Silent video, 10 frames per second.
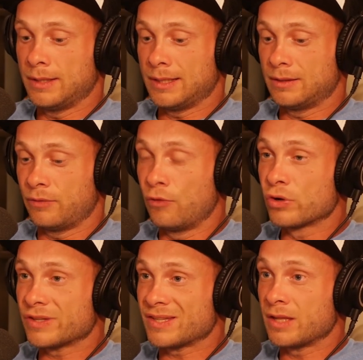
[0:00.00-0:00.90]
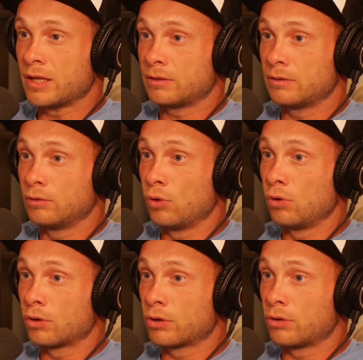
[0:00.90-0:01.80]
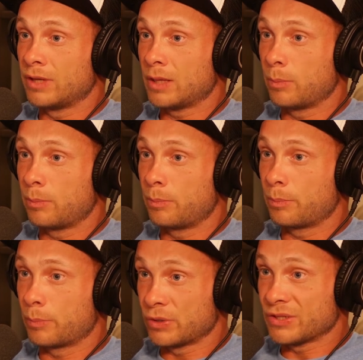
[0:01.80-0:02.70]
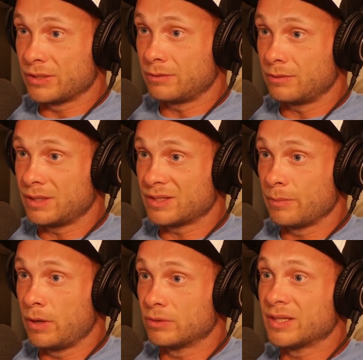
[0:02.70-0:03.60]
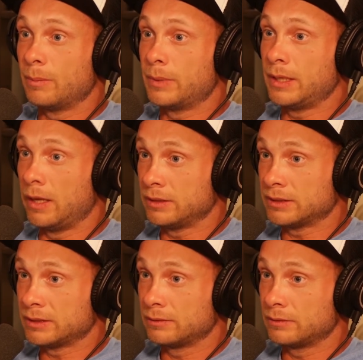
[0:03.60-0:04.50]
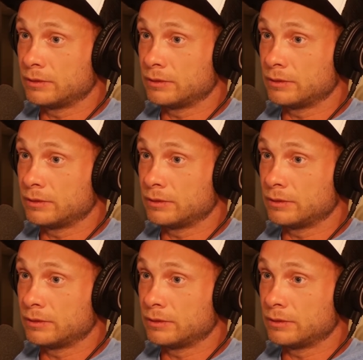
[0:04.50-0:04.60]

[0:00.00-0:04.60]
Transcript: that the focus is no longer on that person, it's about somebody else.